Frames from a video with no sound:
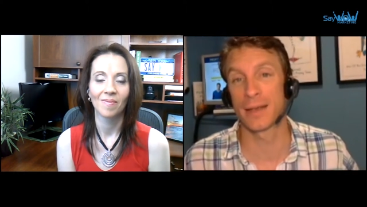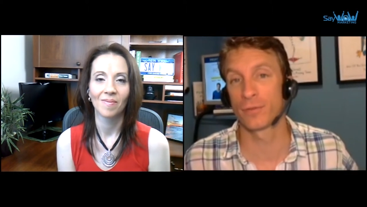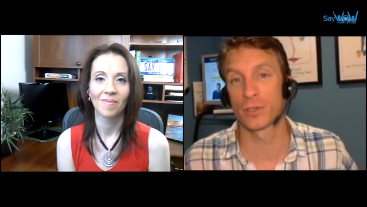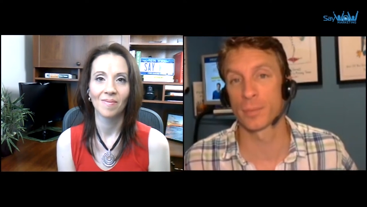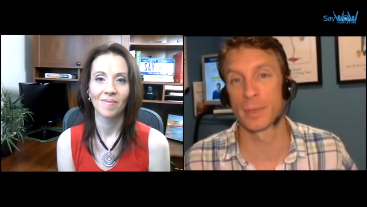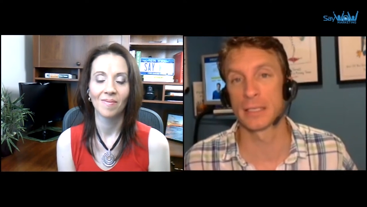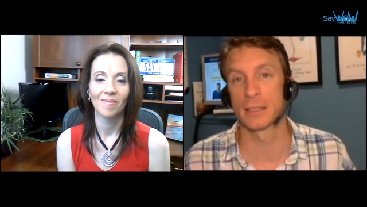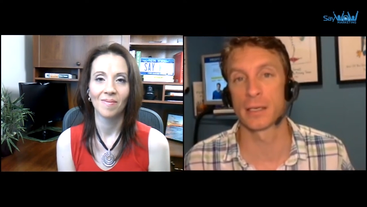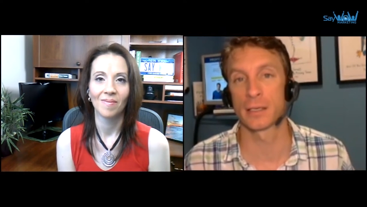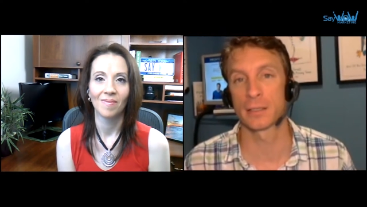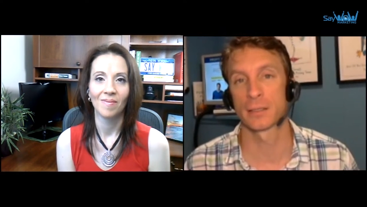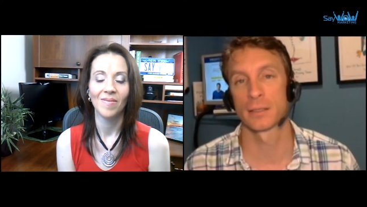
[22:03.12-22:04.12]
Speaker 1: to your business.
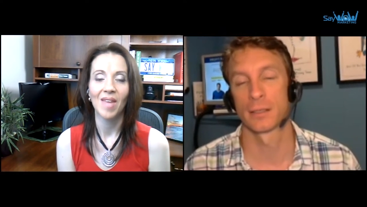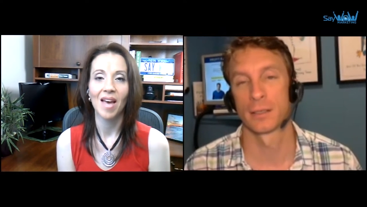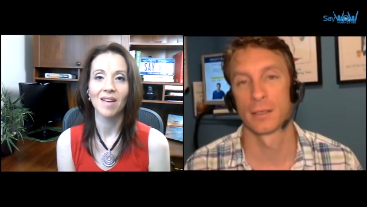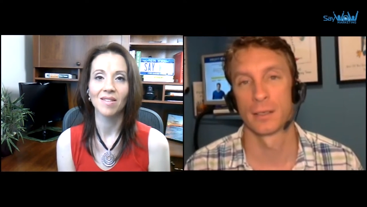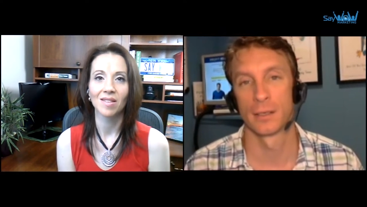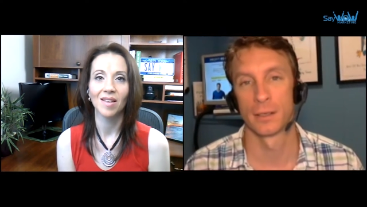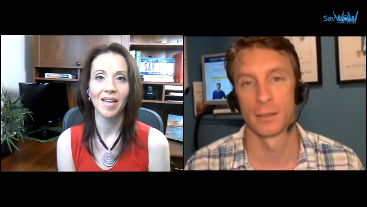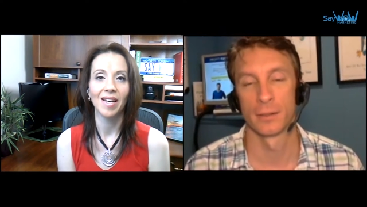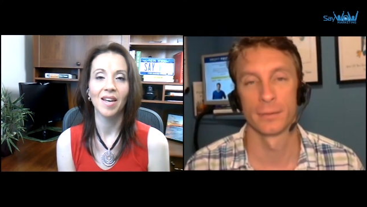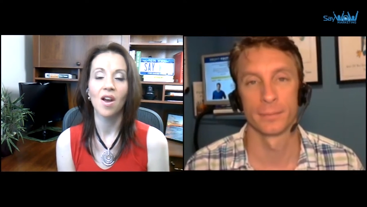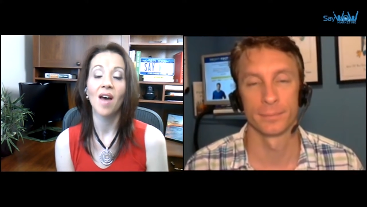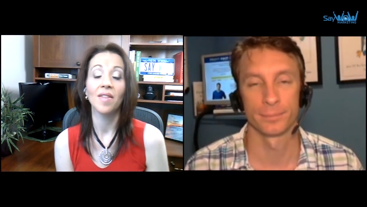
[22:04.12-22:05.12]
Yes.
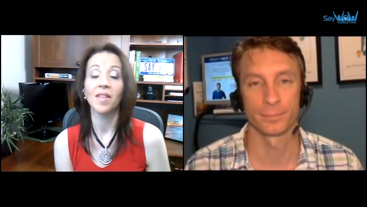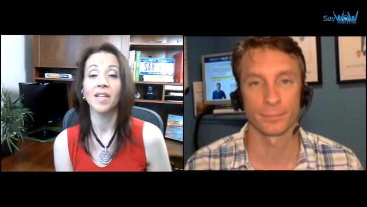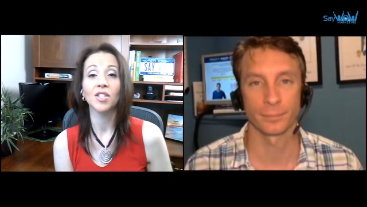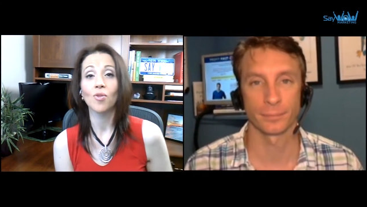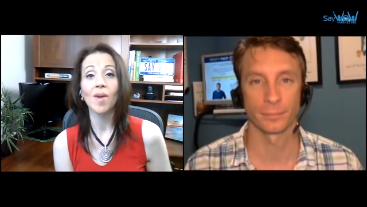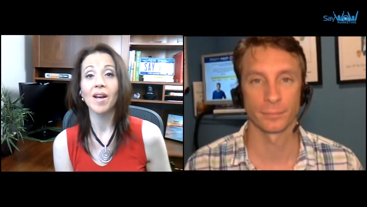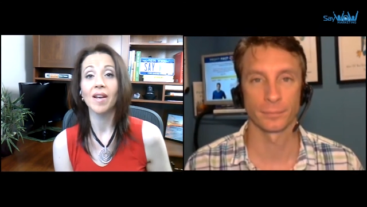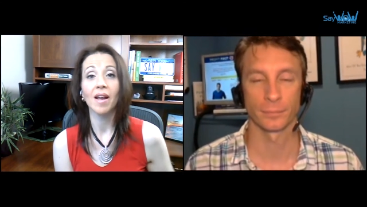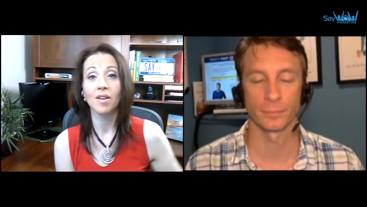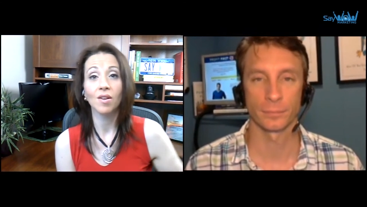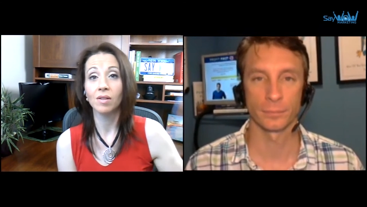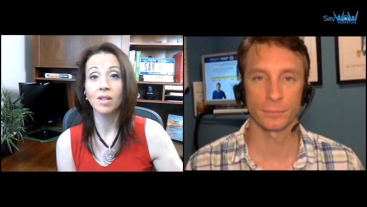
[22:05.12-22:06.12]
Speaker 2: And no, I think it's great.
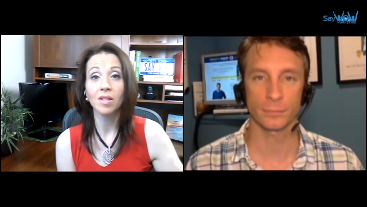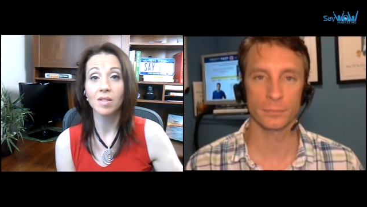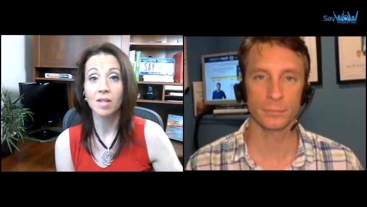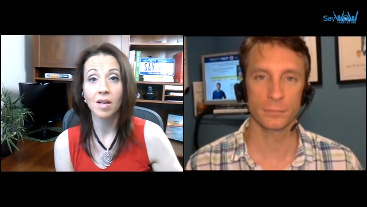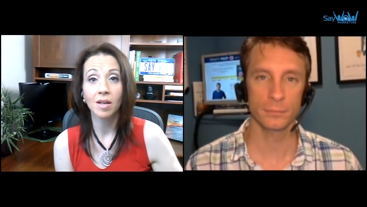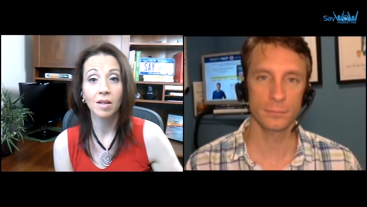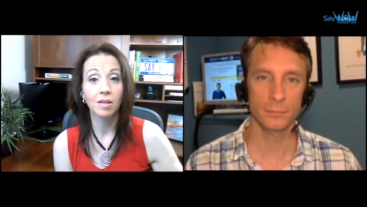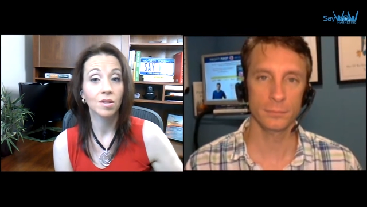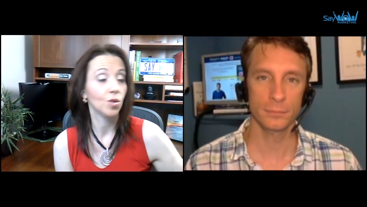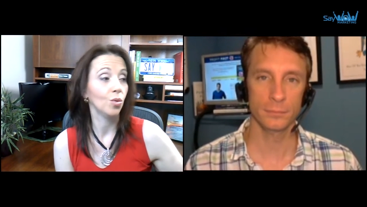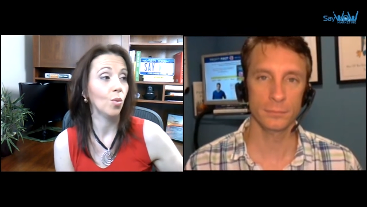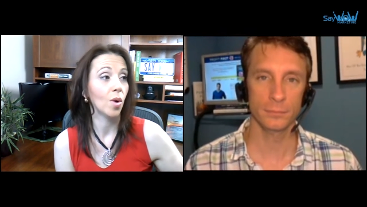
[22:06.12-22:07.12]
And you're listening
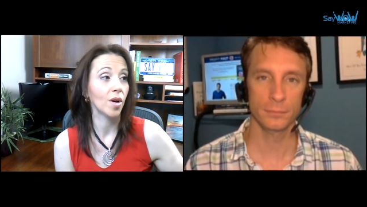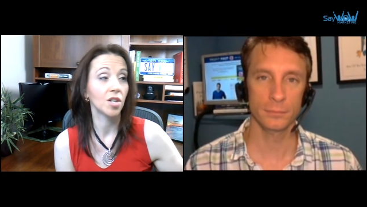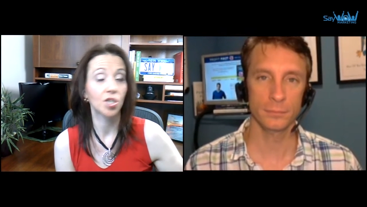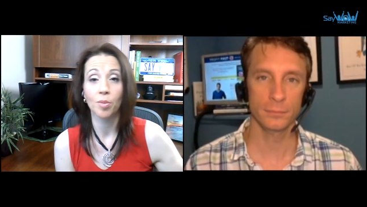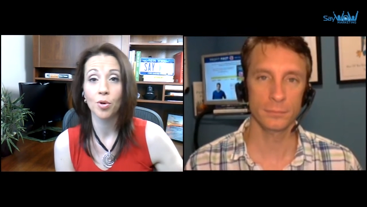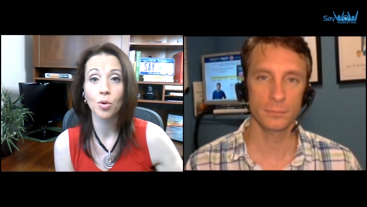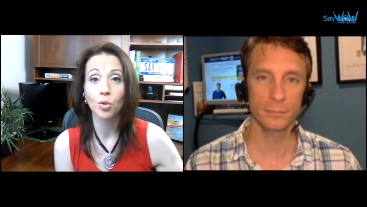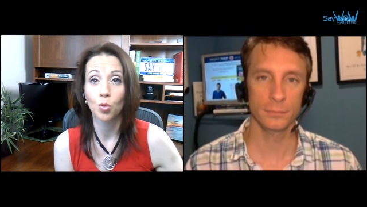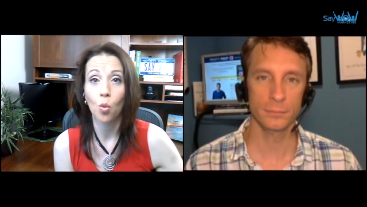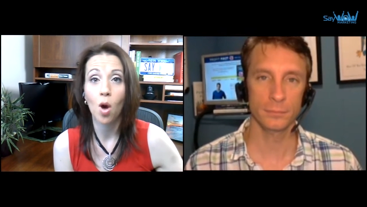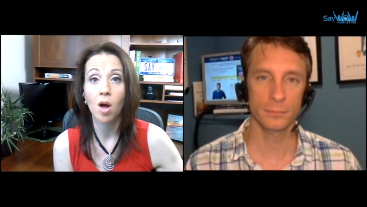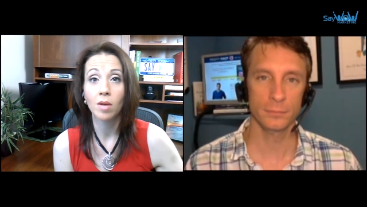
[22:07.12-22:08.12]
to what entrepreneurs
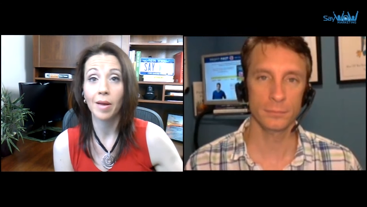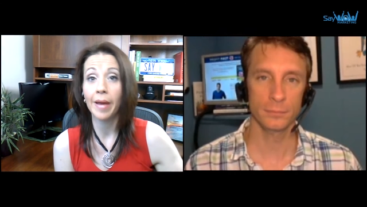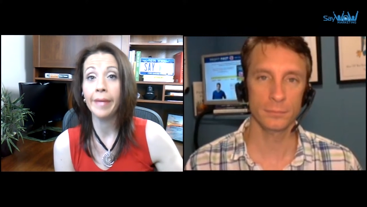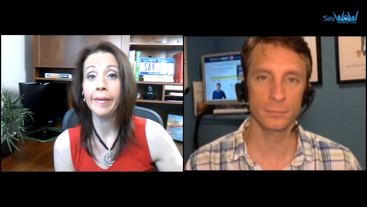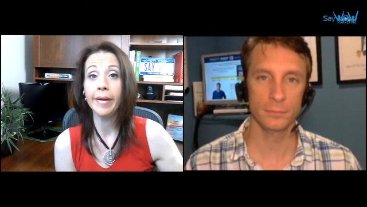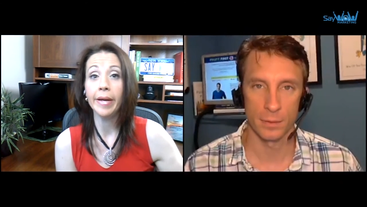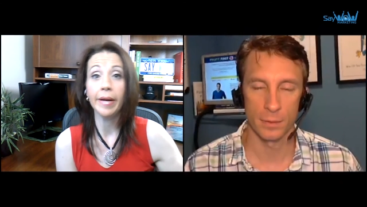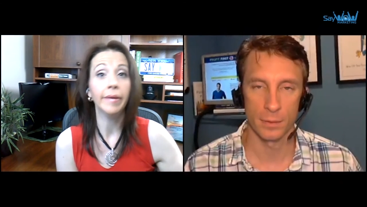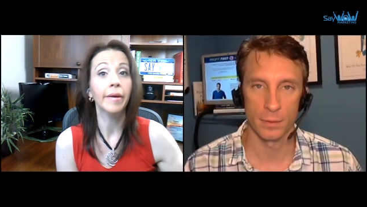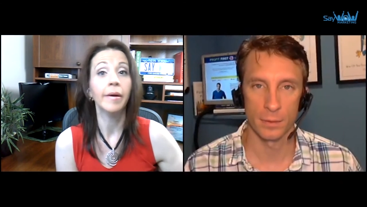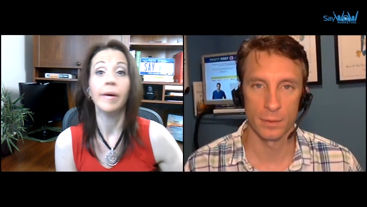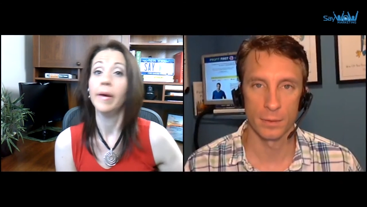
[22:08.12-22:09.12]
want and
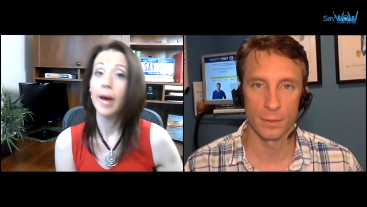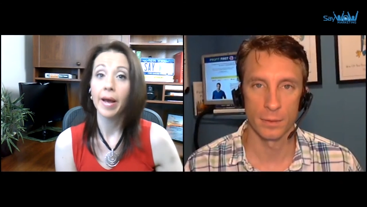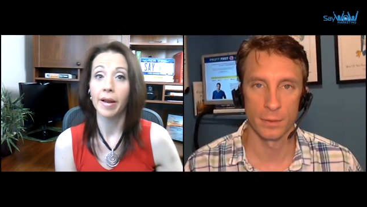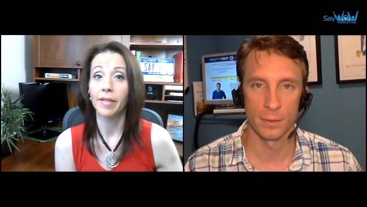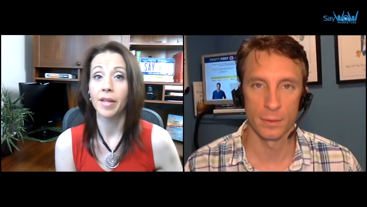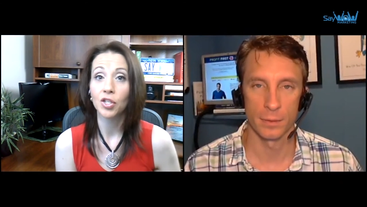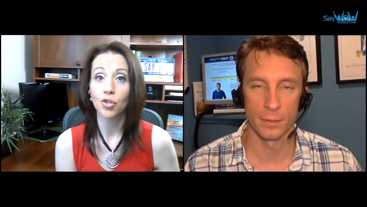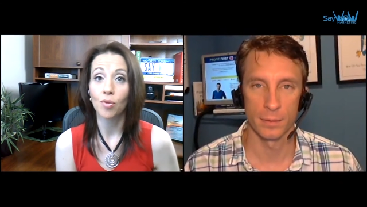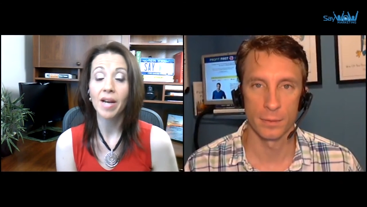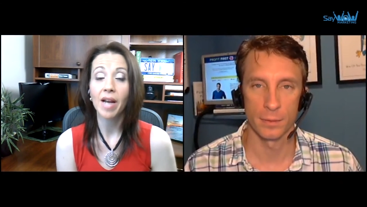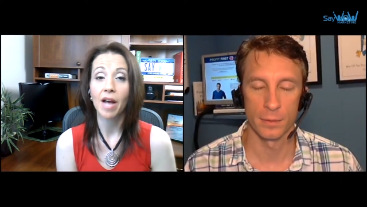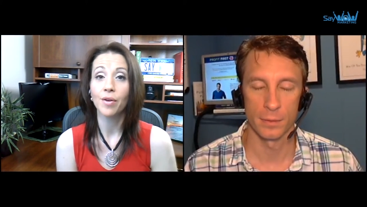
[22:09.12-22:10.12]
need. And I think it's
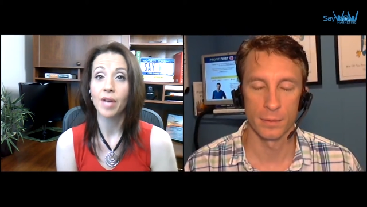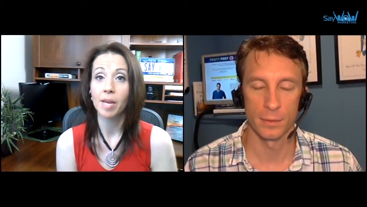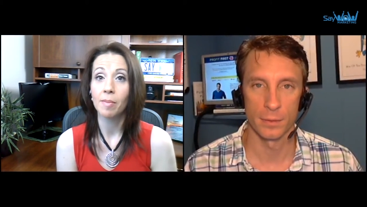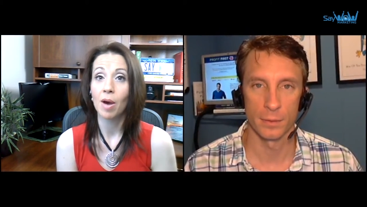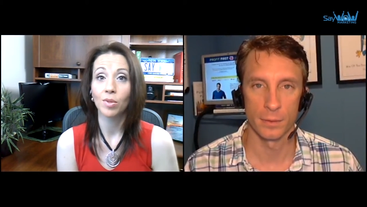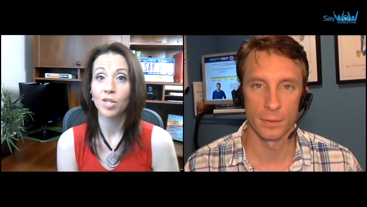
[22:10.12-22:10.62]
great how you came out with